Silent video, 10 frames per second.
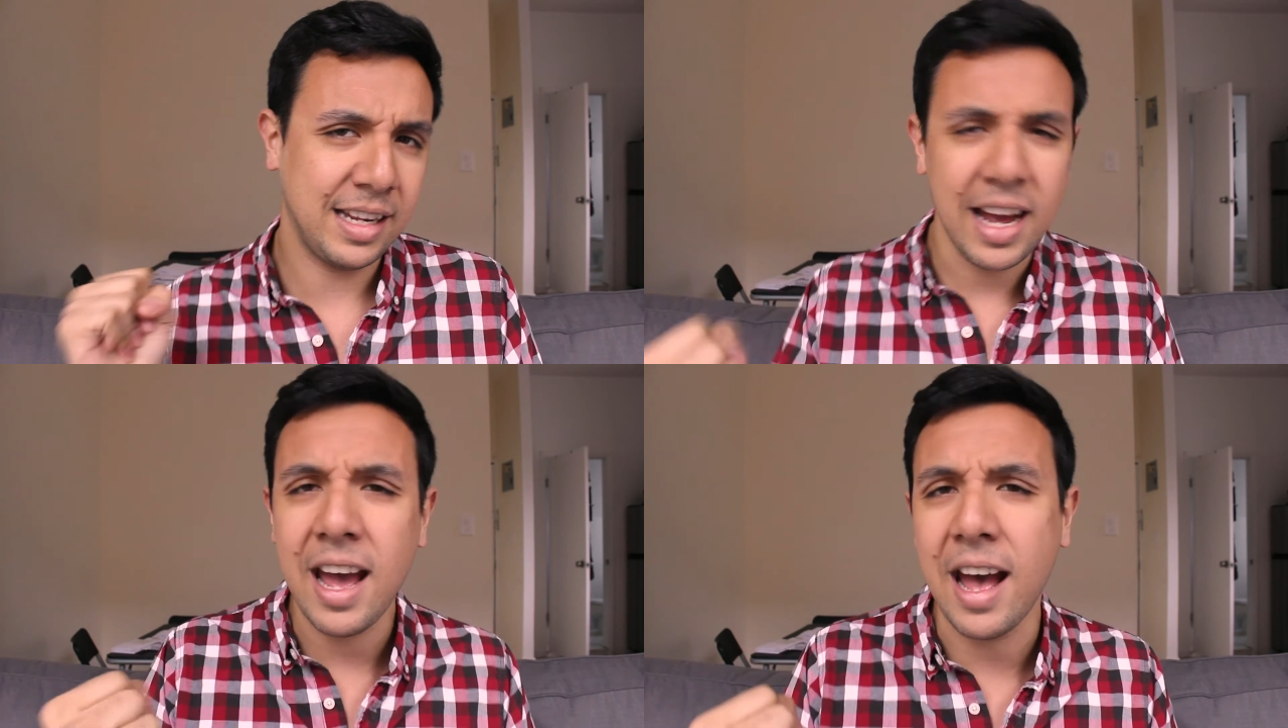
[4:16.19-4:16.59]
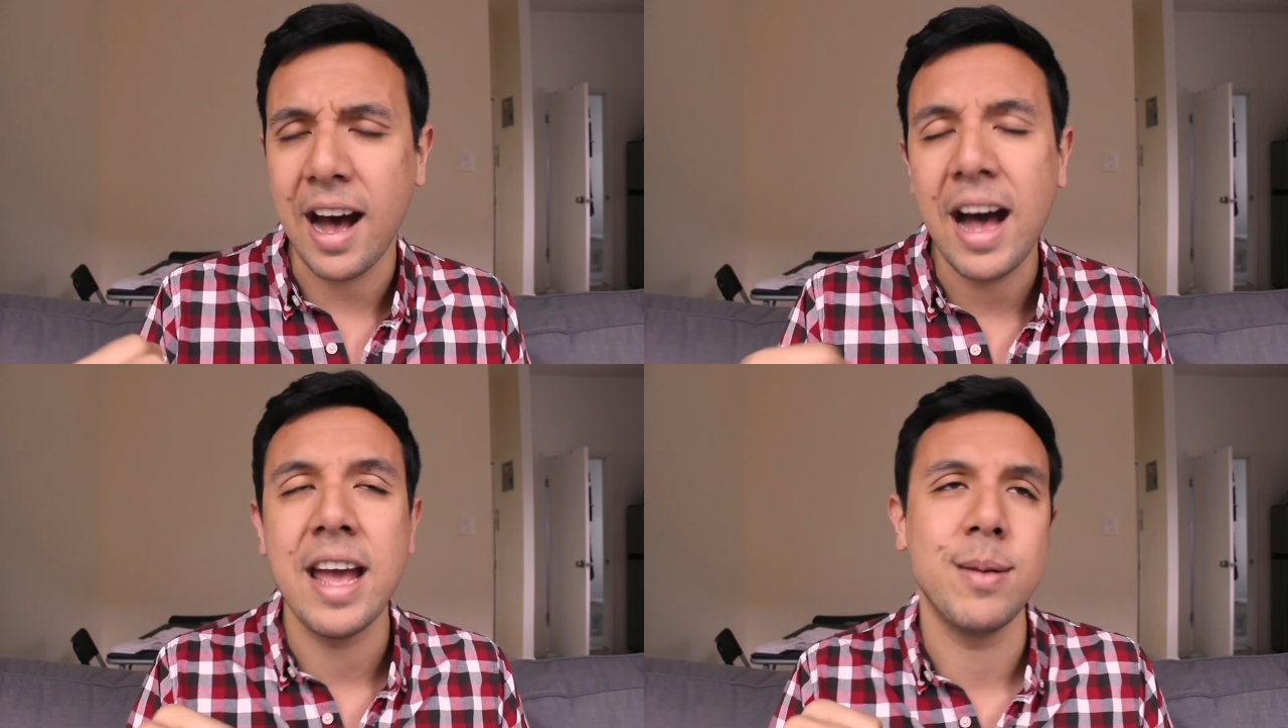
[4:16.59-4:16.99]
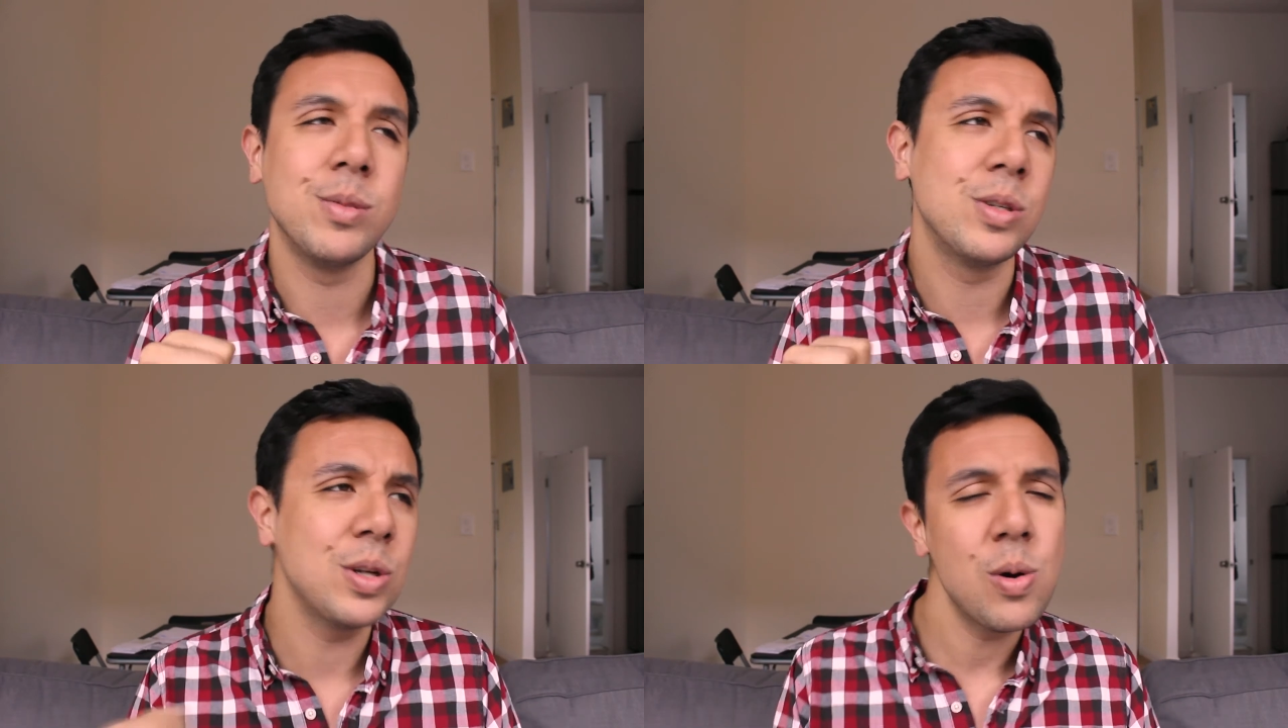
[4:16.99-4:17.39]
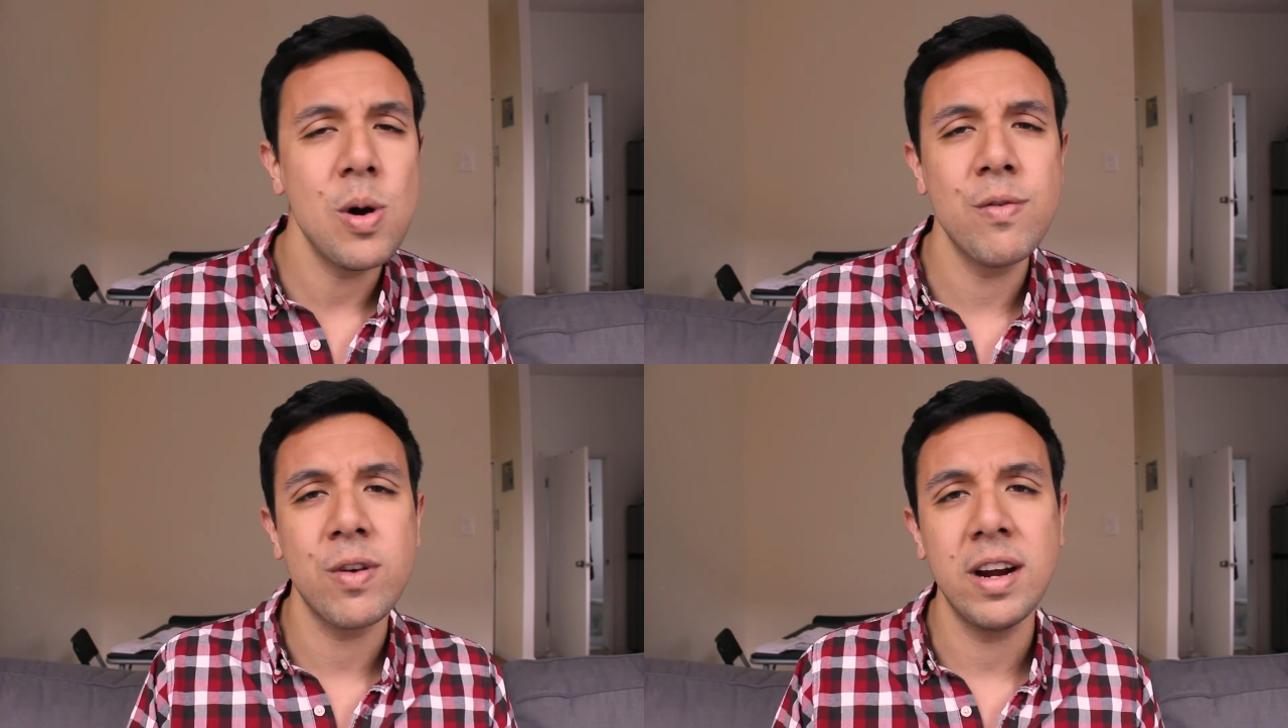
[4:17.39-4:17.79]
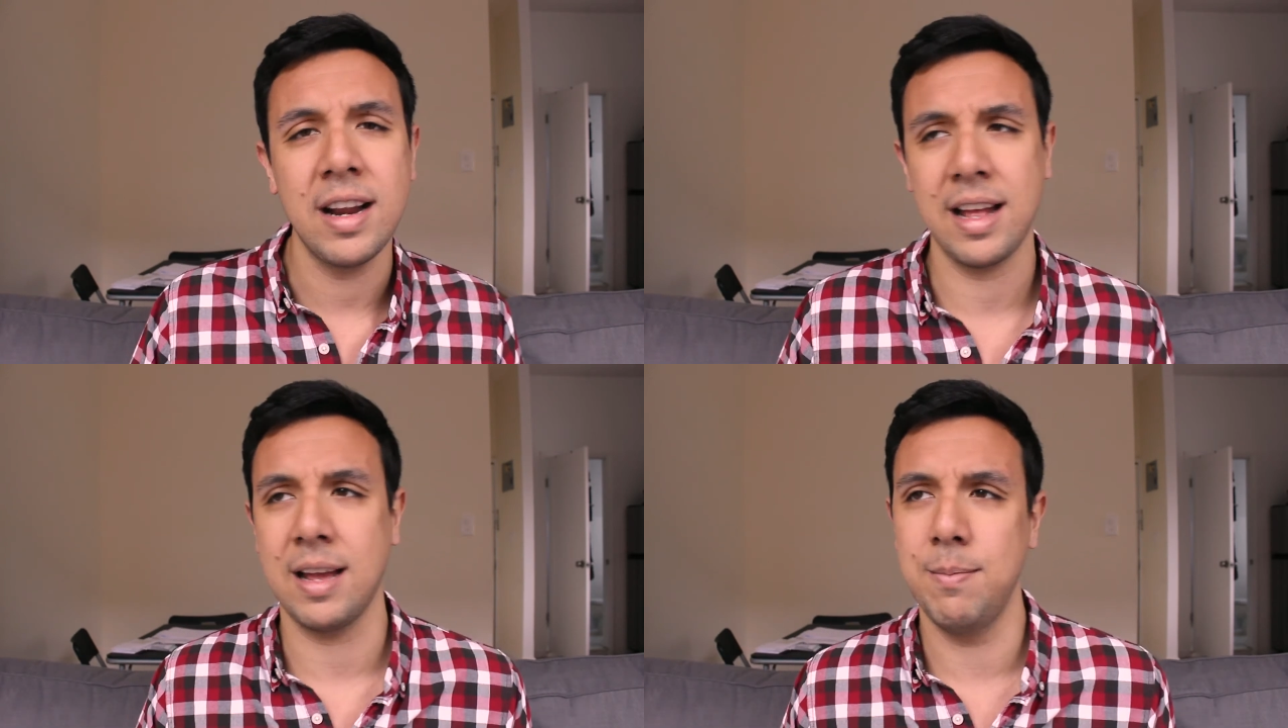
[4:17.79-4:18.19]
yeah, I am so over it
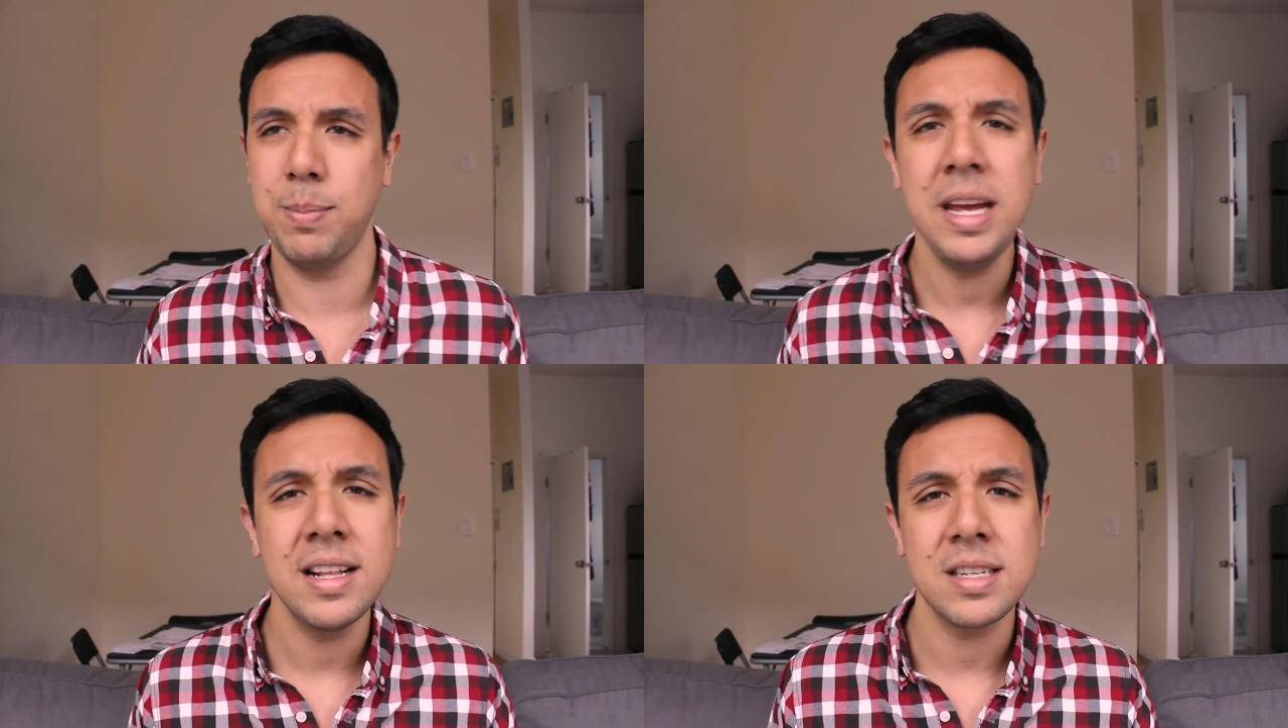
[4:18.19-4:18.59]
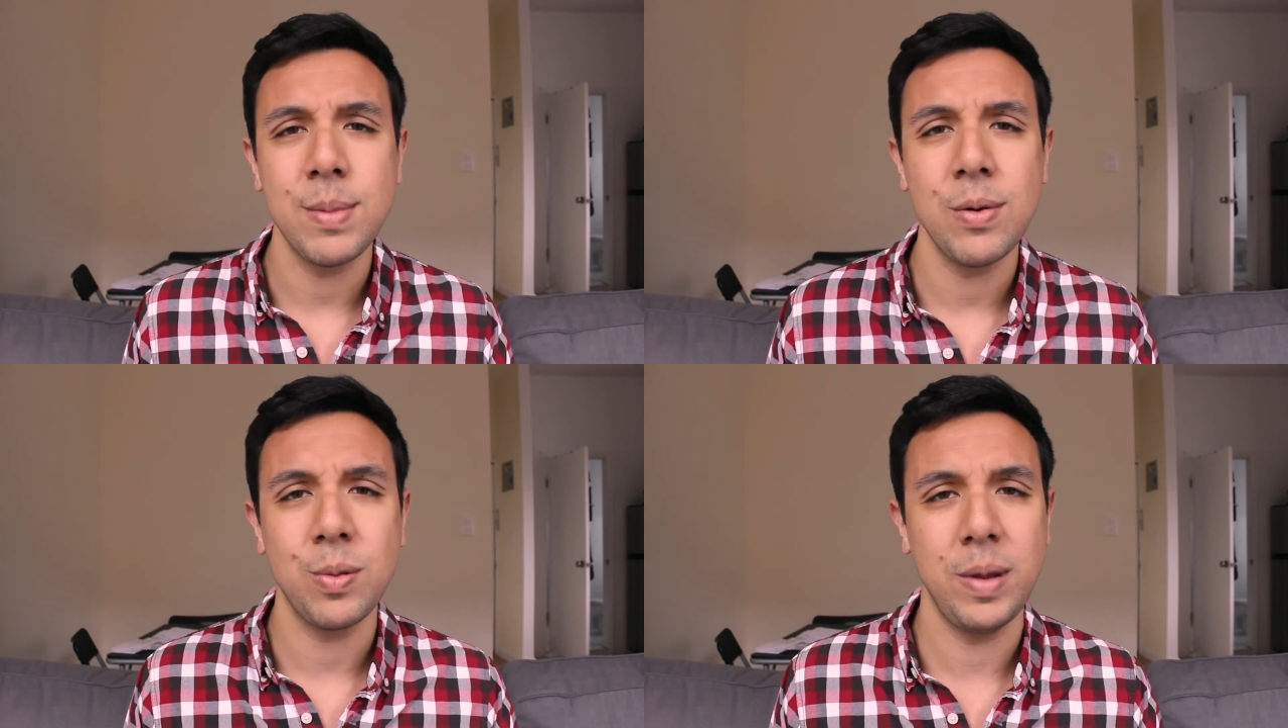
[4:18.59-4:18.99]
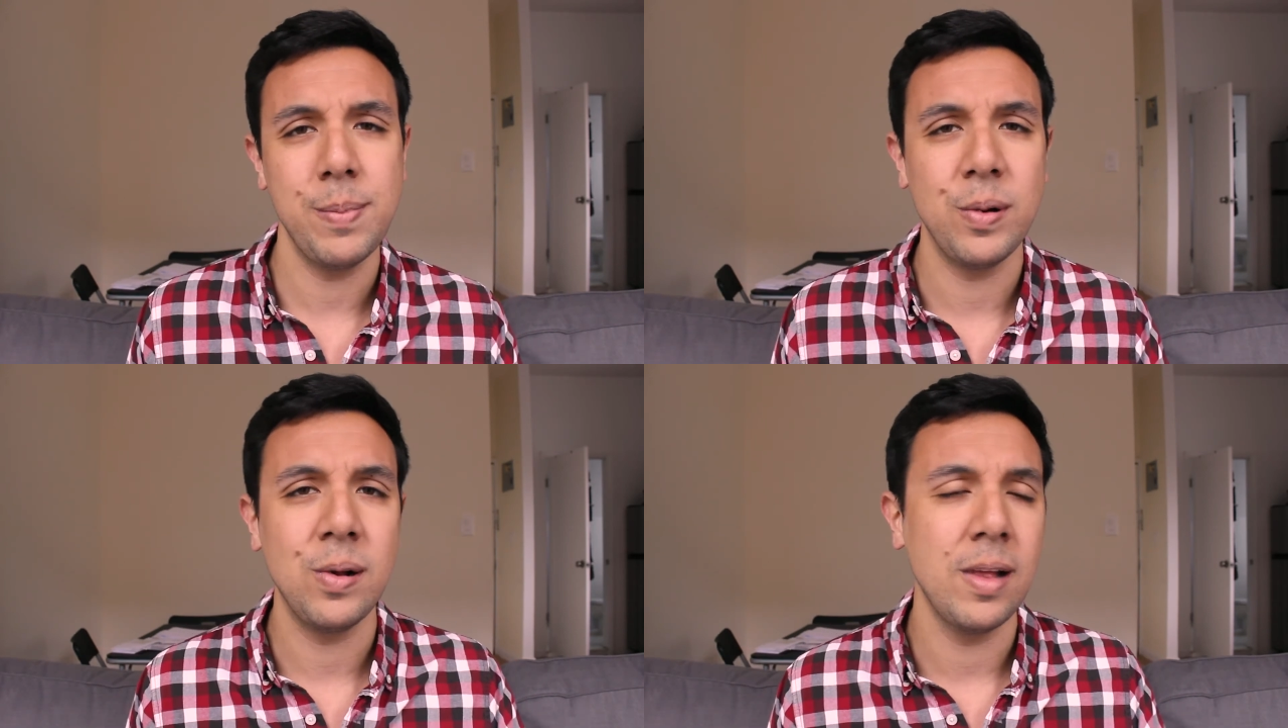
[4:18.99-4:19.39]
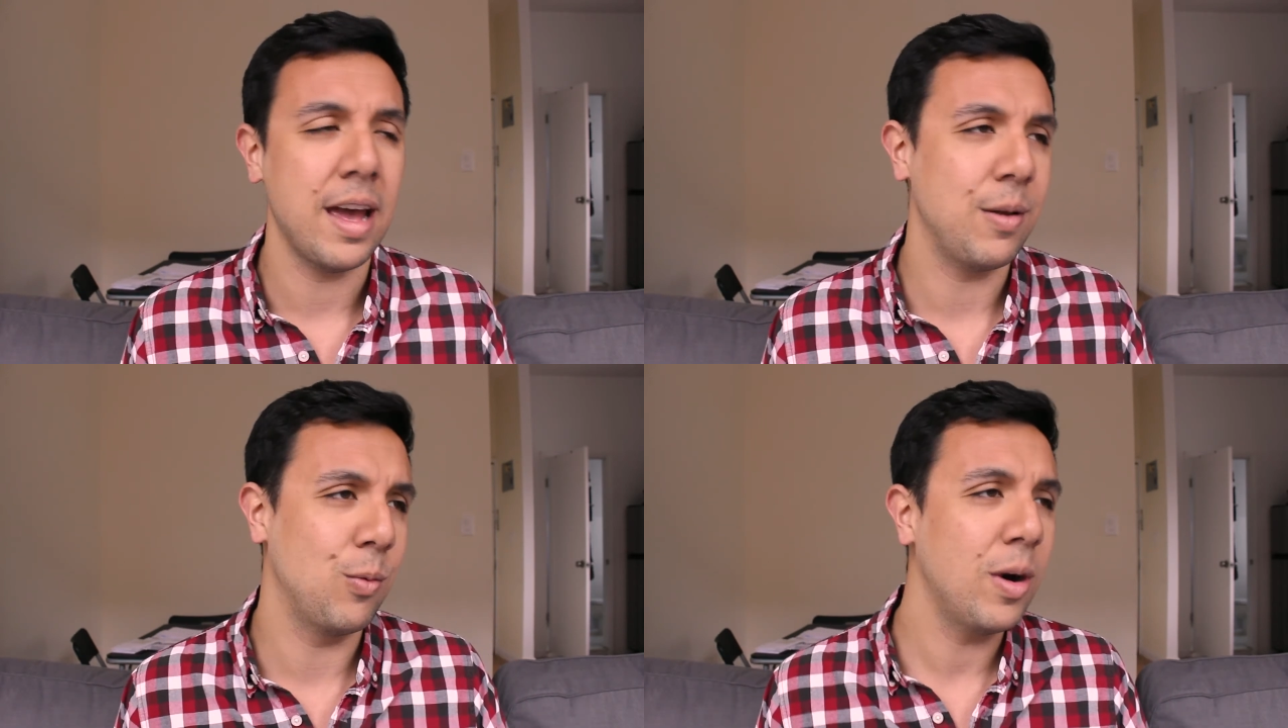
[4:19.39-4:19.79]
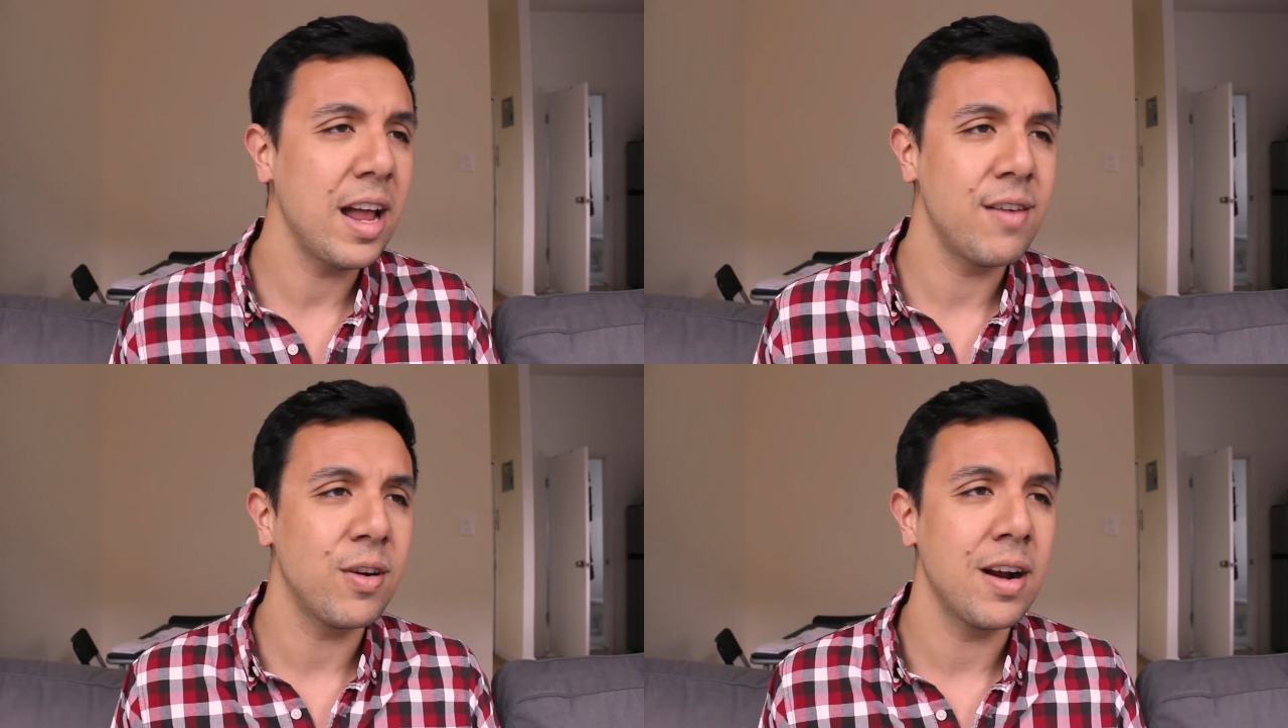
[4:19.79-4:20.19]
and I can be intimate with people and
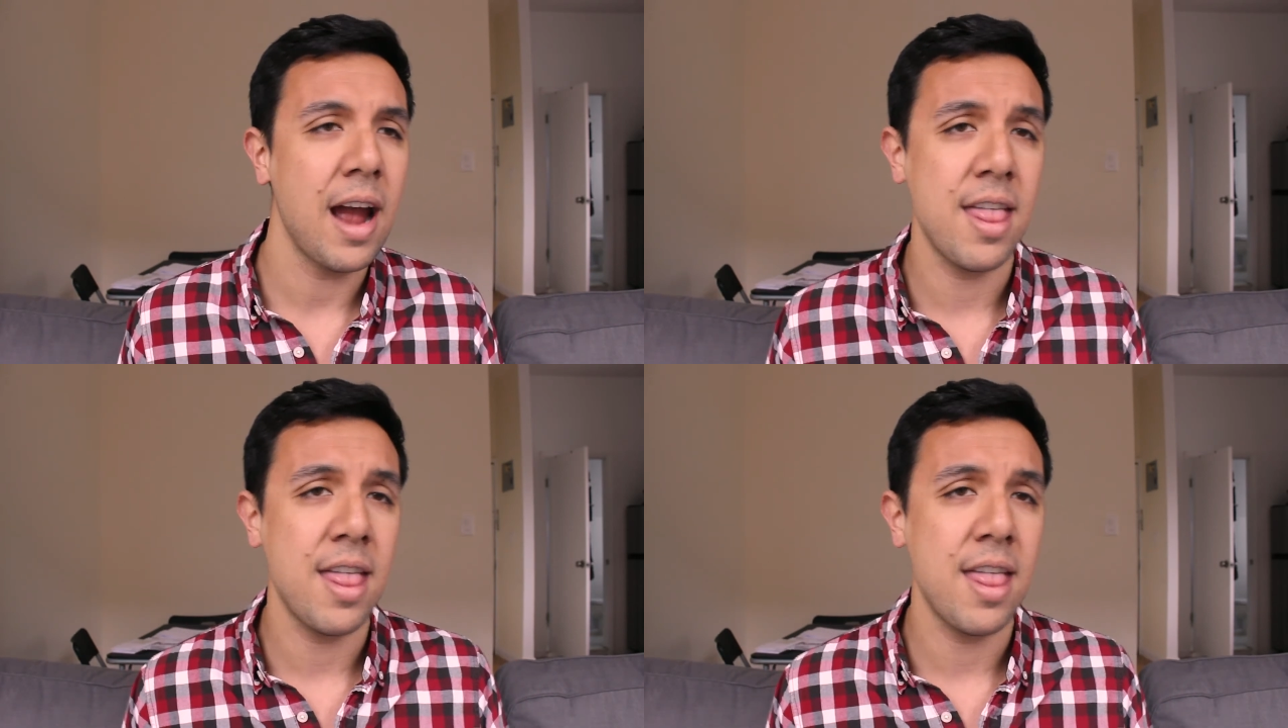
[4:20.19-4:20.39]
whatever,